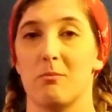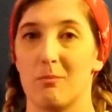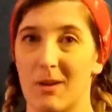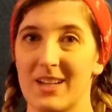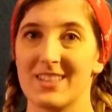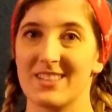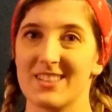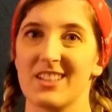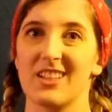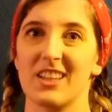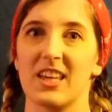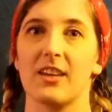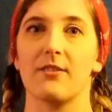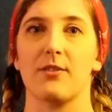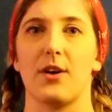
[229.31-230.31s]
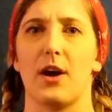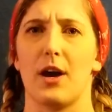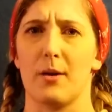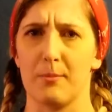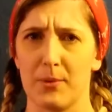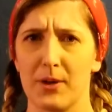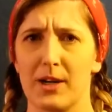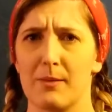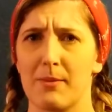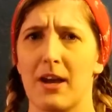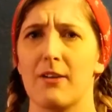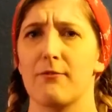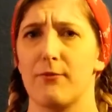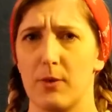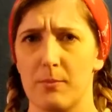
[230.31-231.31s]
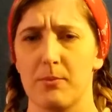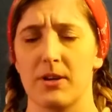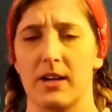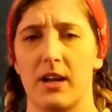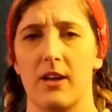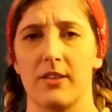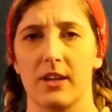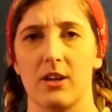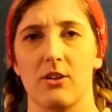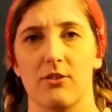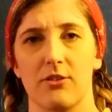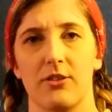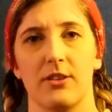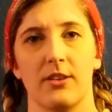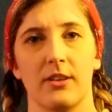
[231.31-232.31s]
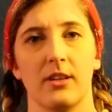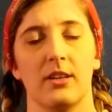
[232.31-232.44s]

might still leave a pretty bad footprint on the earth.